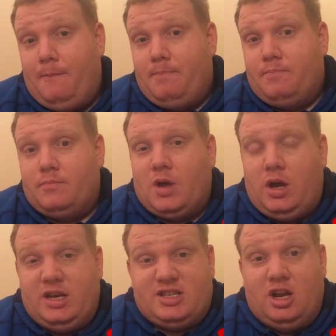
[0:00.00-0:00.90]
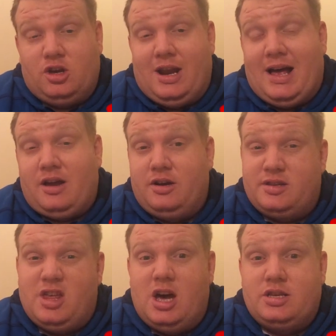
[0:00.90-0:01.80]
But it's still a good
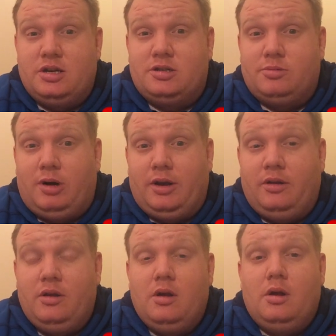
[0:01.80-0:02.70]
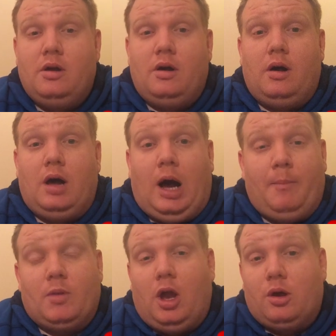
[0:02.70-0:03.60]
Acca. It's 32-1.
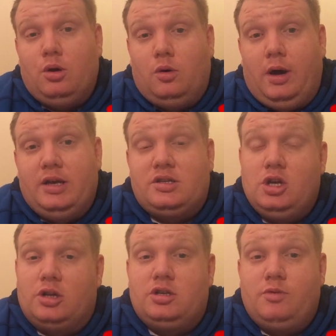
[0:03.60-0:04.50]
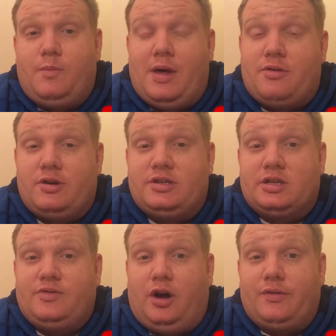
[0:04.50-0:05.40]
Like always, the odds are with
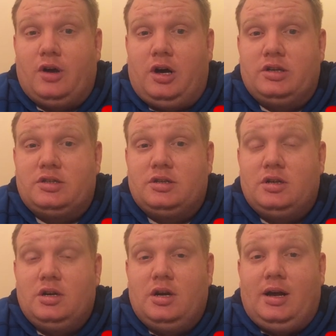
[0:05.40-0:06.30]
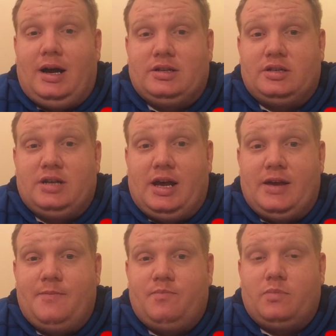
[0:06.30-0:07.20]
Bet365, guys. As I
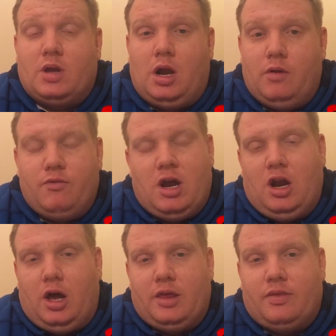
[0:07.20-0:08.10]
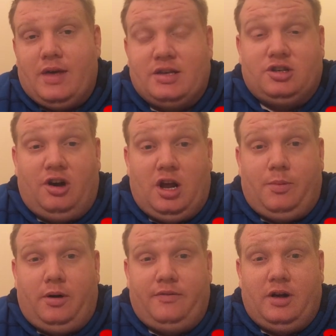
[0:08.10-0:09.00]
say, really like their
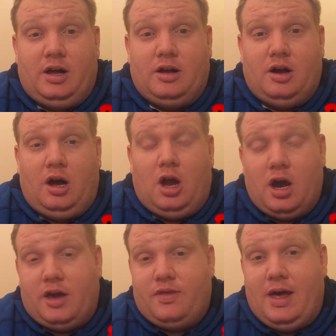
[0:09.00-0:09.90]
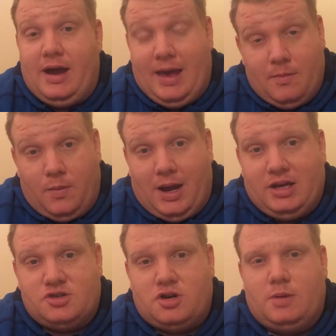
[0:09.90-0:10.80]
sign-up offer. I like their
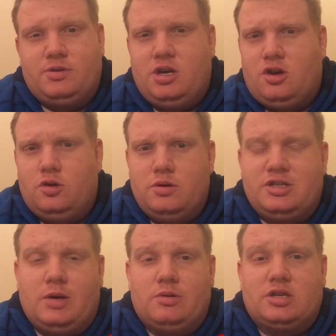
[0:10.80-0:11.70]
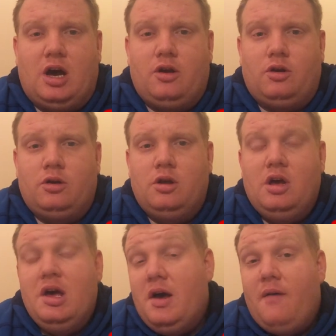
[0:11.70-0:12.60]
in-play stream, so you can always see what's going
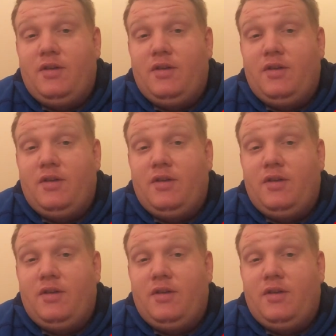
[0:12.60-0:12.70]
on.